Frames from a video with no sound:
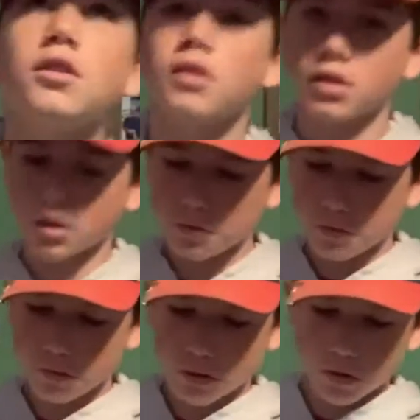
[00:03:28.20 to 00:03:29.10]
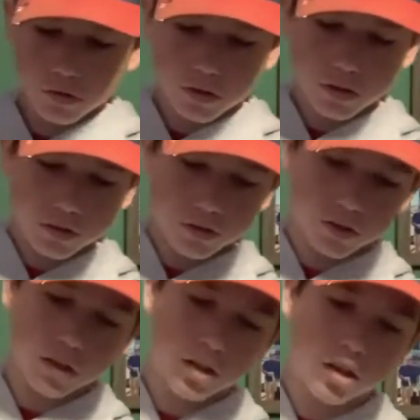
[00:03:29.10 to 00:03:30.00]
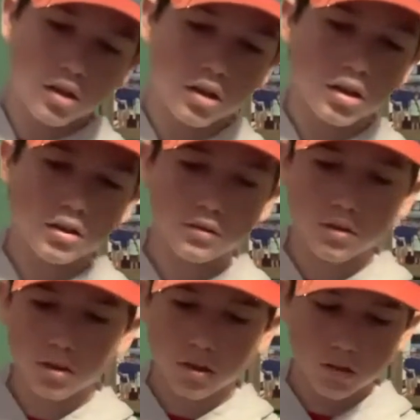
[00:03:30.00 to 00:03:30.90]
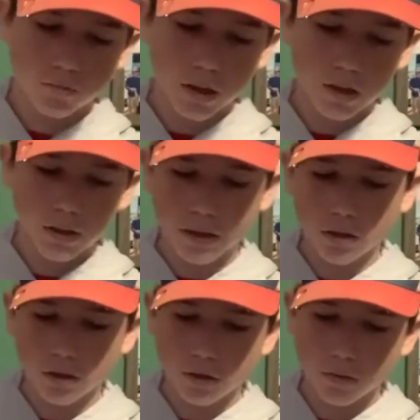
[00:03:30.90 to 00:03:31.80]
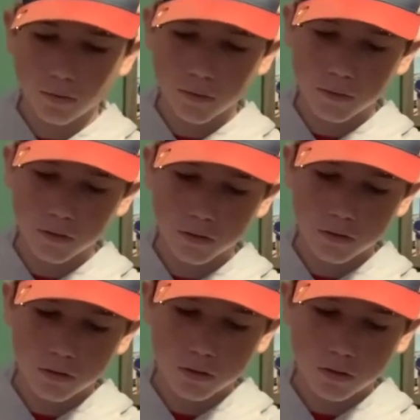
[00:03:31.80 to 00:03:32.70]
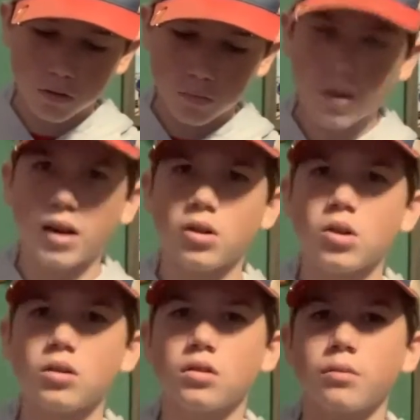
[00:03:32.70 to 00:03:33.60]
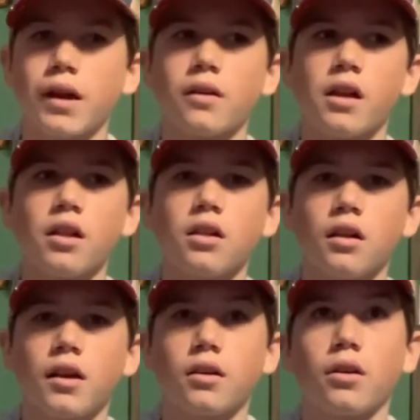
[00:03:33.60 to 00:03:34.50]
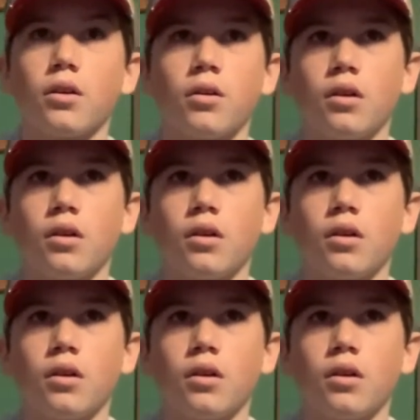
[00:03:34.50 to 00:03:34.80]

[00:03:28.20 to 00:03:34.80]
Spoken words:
I have is a Powell, I don't know,